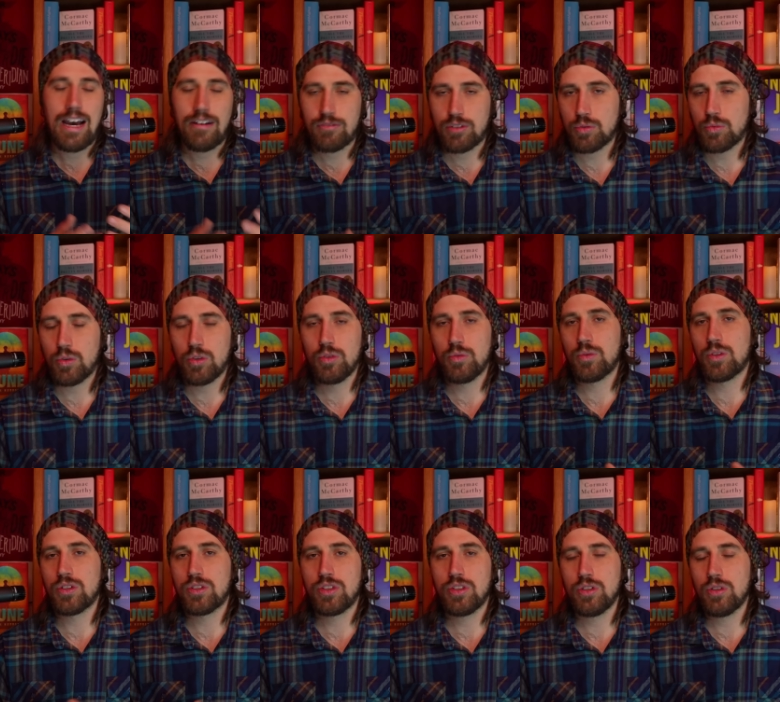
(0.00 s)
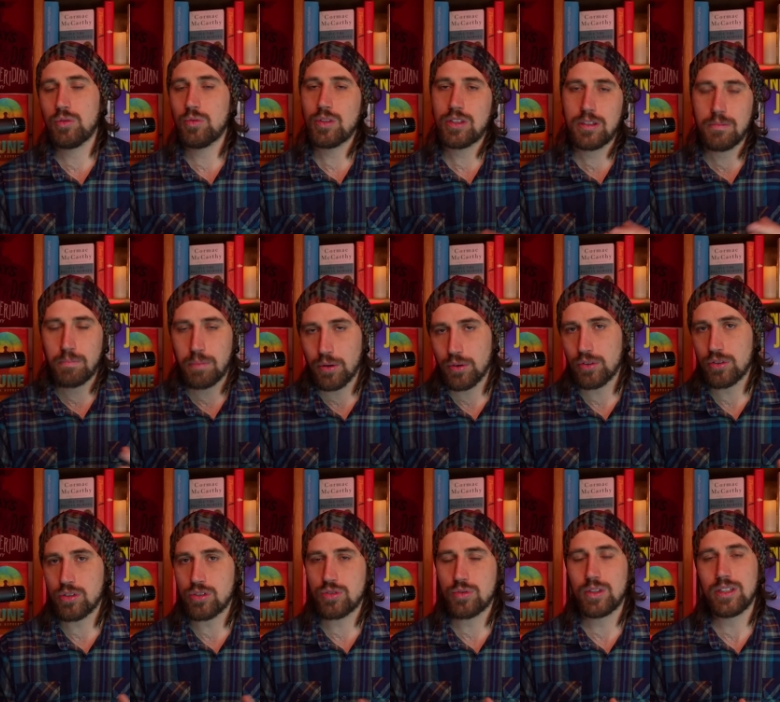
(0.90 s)
after World War II with the
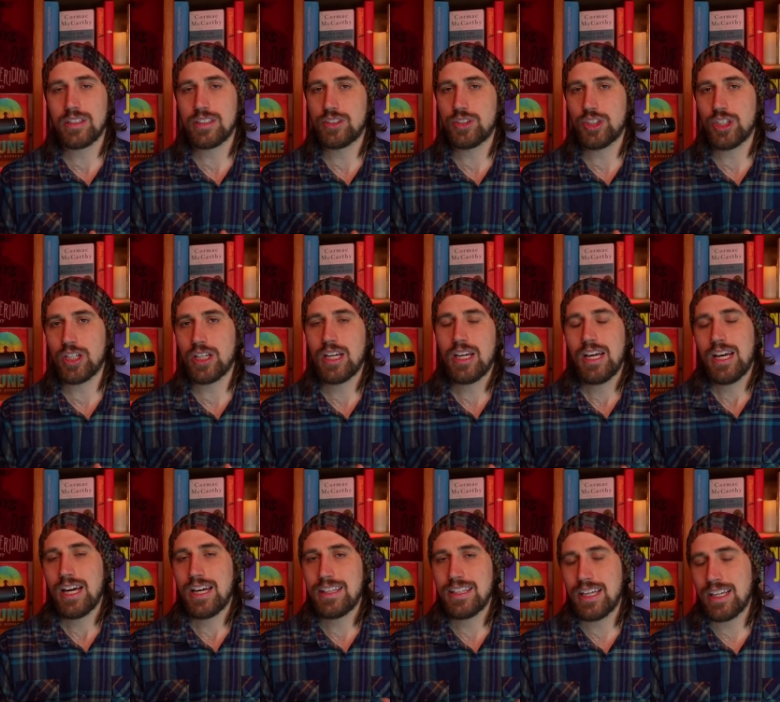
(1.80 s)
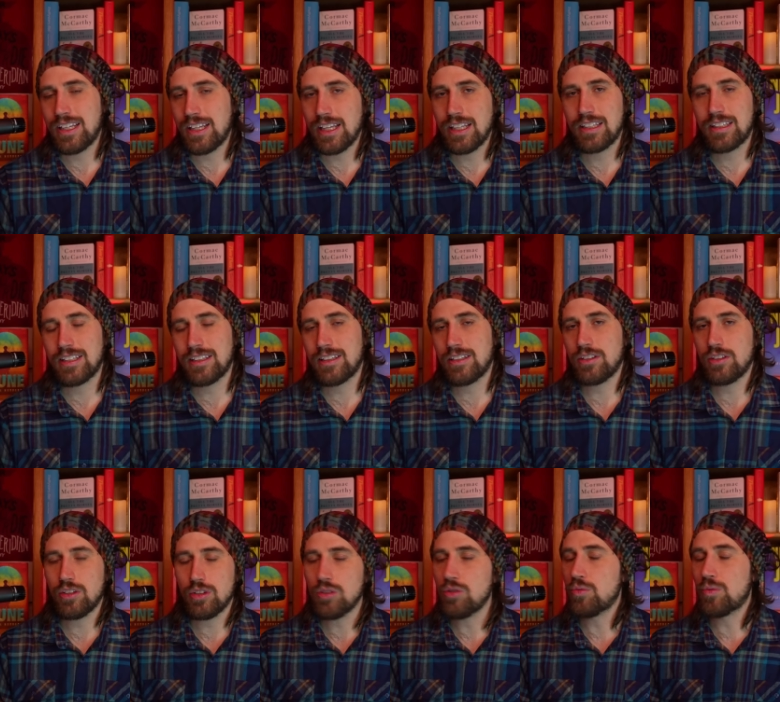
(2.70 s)
Border Trilogy, and then into the
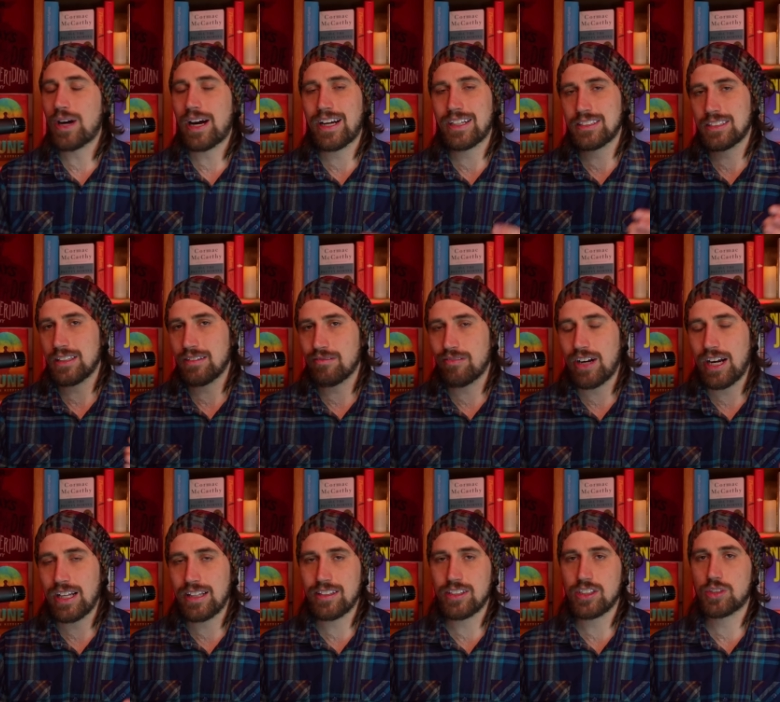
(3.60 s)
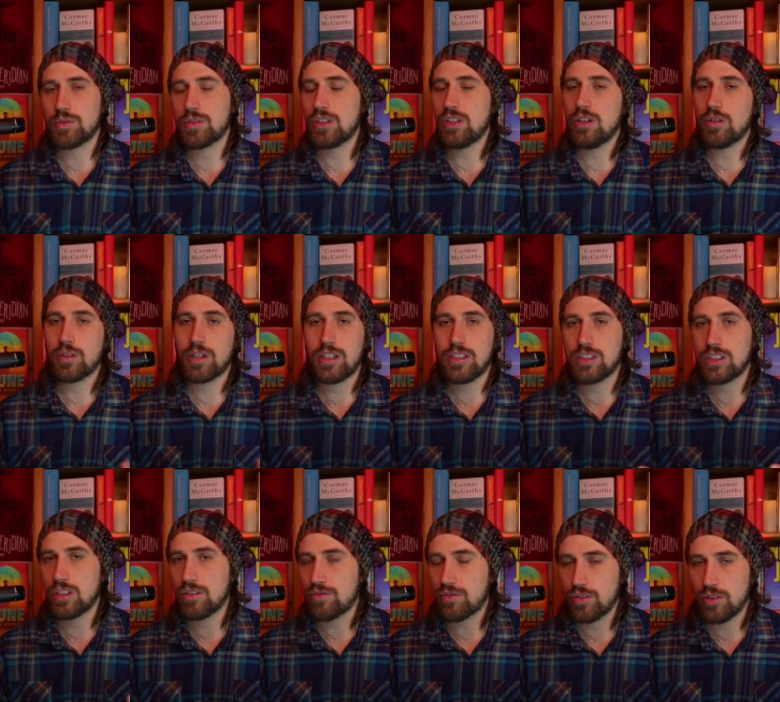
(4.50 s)
new rising violence with No
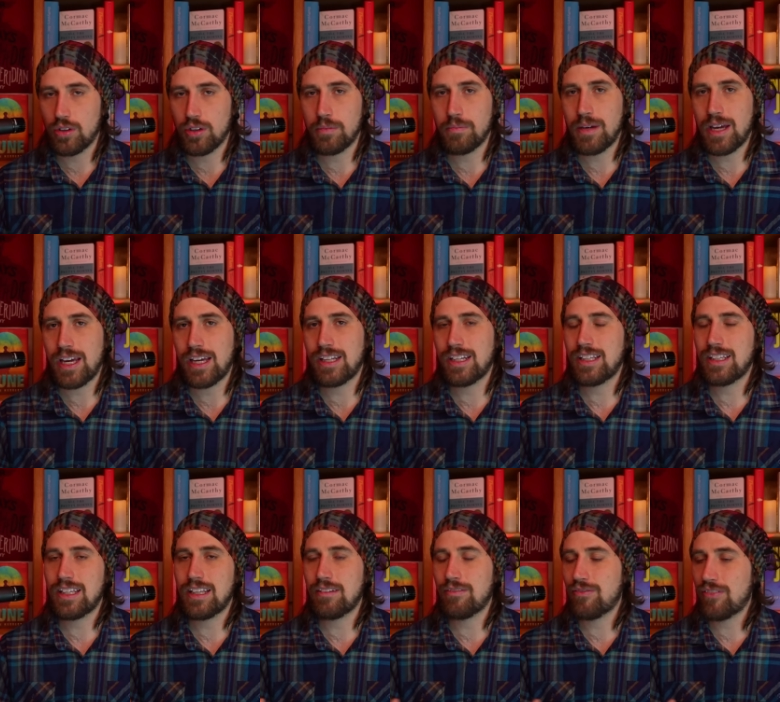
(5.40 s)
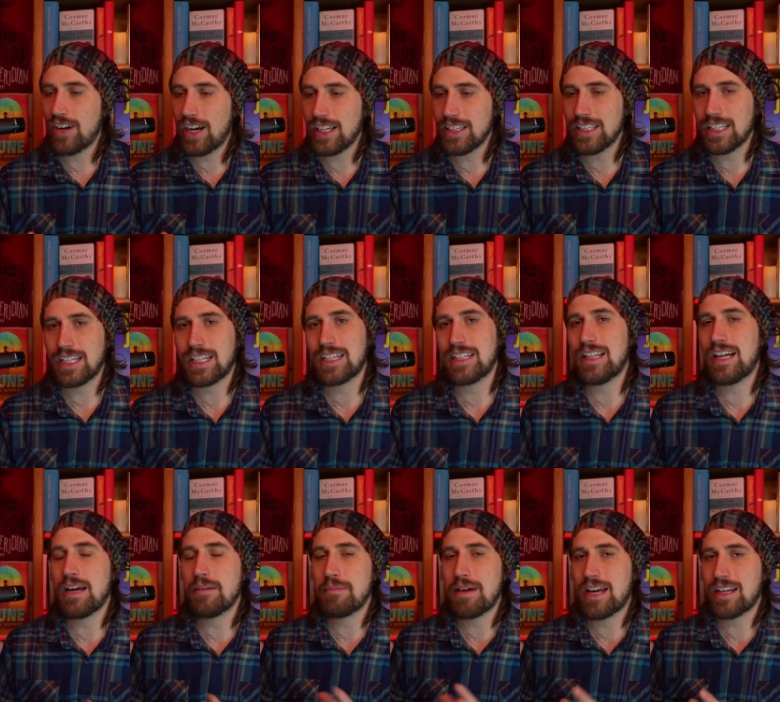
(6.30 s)
Country for Old Men, and then finally
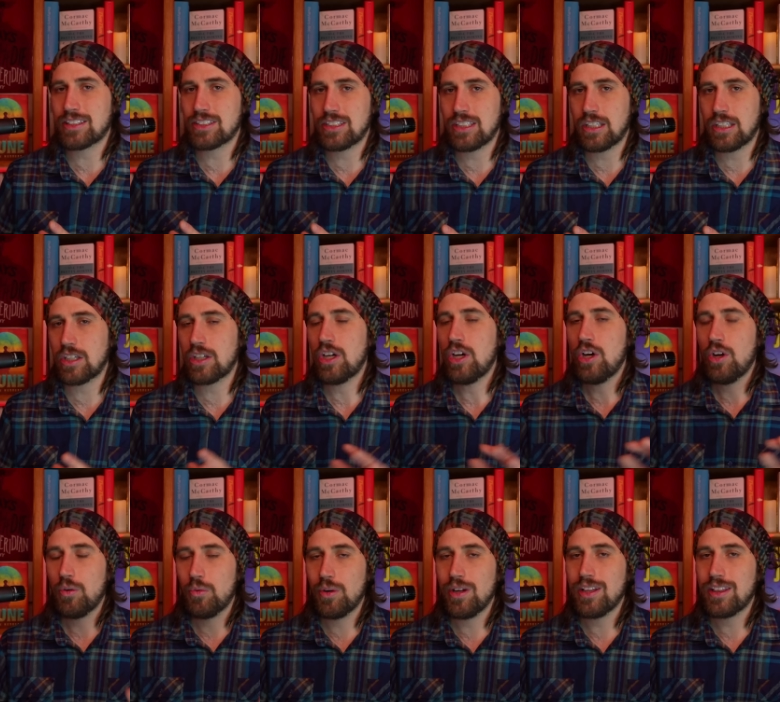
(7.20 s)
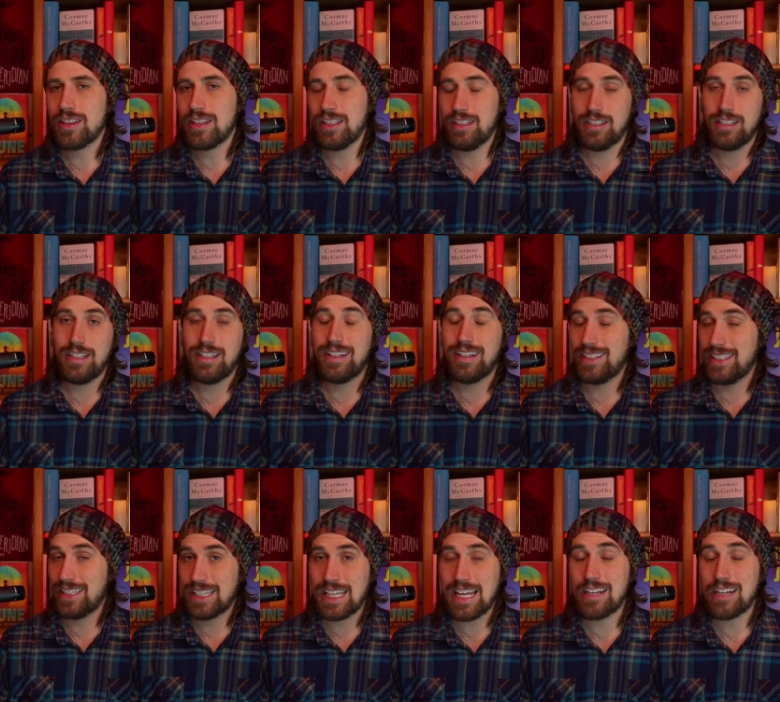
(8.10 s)
climaxing with uh,
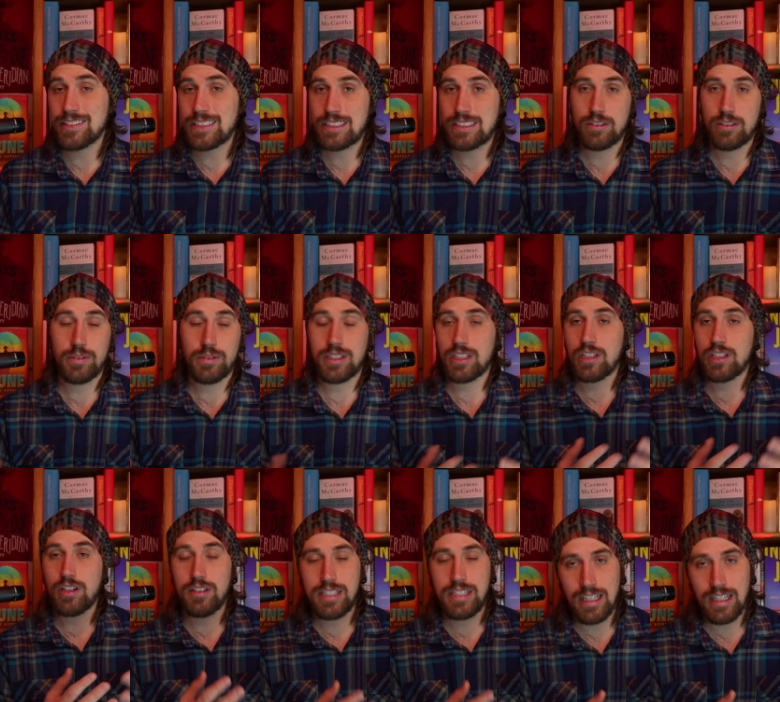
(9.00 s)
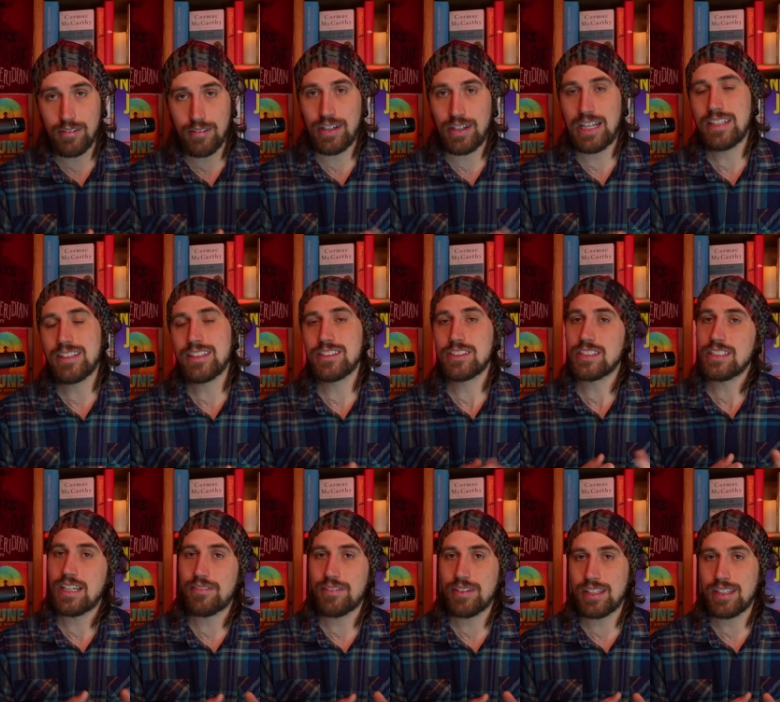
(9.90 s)
the counselor with the cartel violence
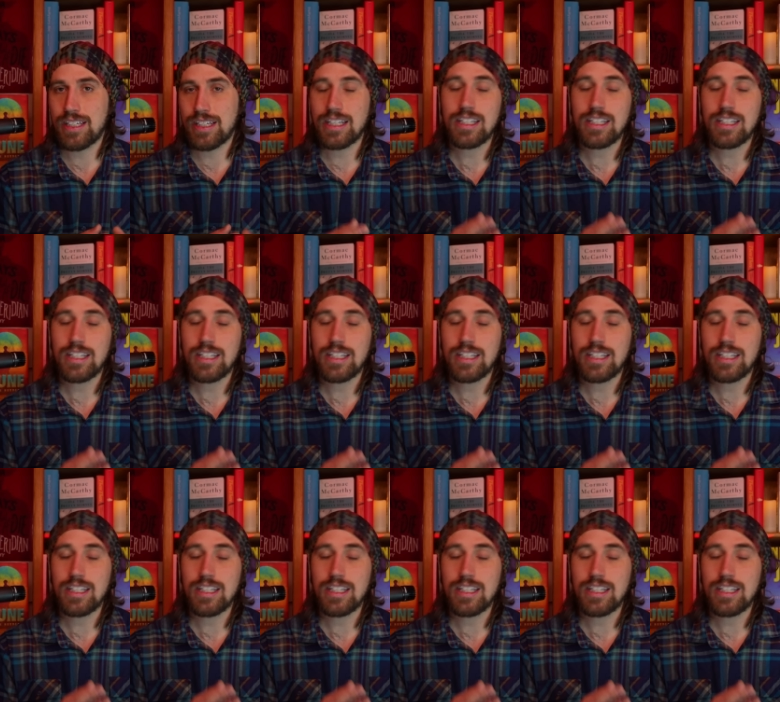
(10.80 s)
and everything.